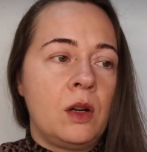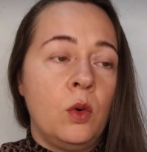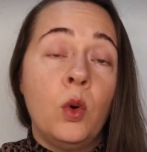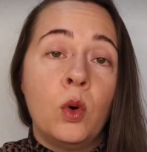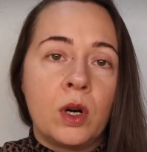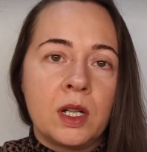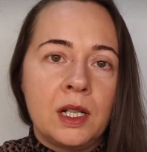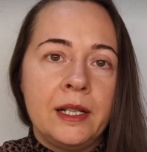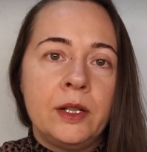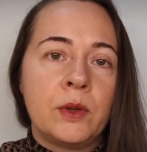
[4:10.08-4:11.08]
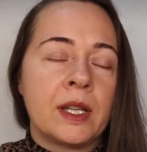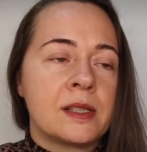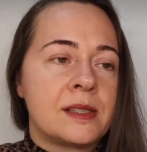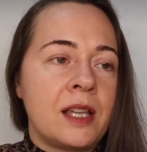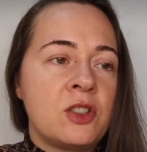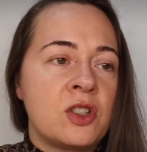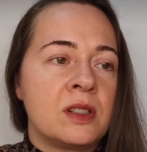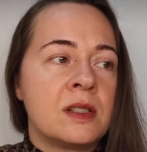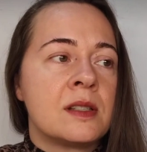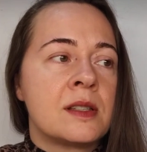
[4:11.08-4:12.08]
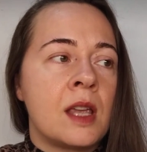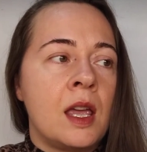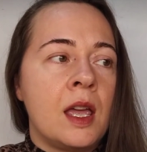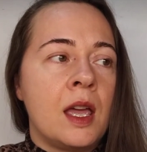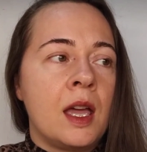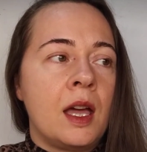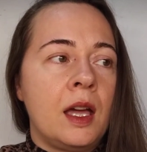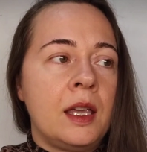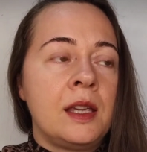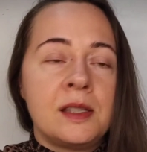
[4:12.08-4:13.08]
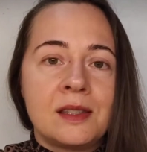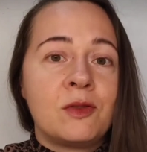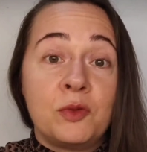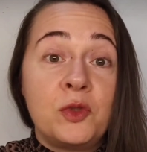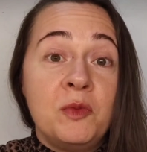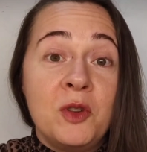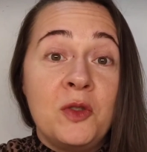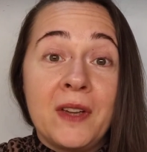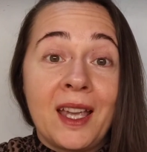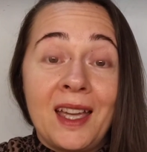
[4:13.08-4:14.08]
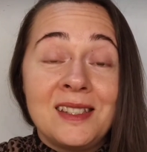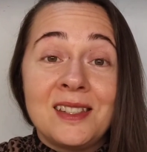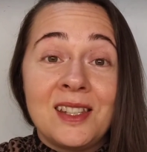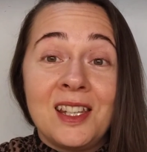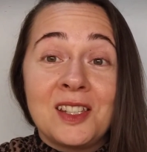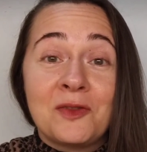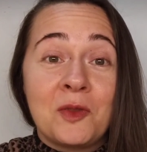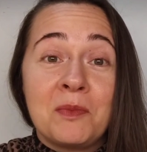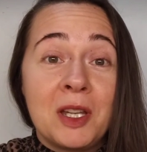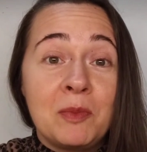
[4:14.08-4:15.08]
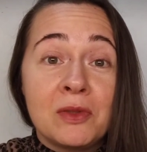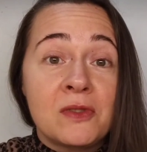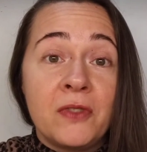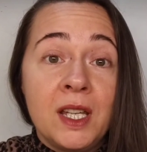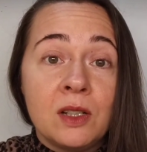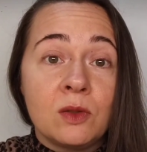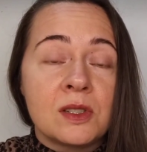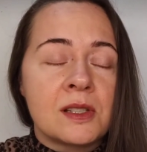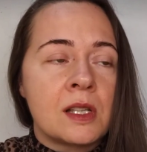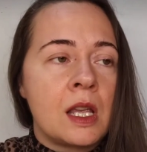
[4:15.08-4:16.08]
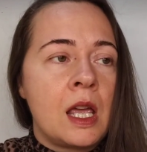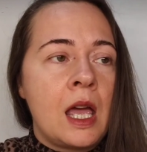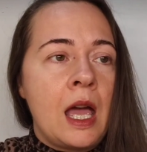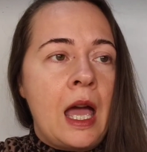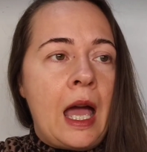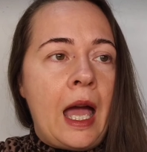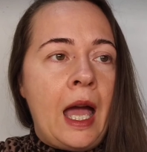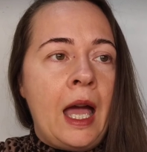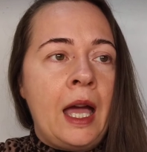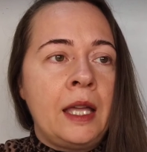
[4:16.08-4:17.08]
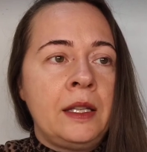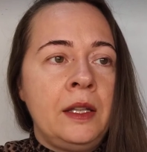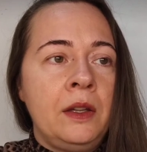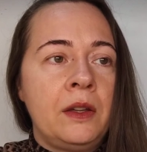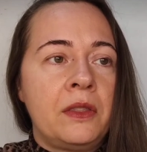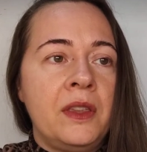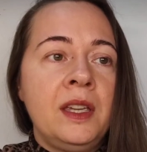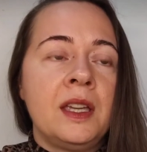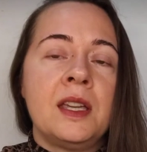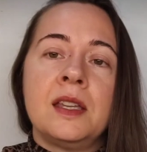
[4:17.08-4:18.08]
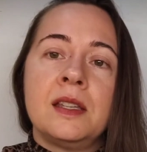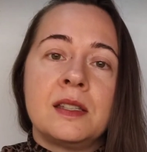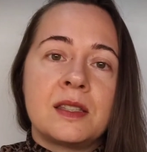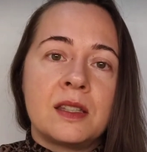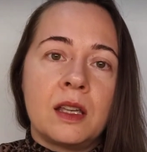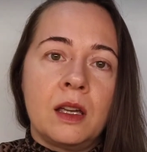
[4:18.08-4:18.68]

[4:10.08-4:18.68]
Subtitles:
aura clearing sessions, is removing entities from people's fields. And the thing is,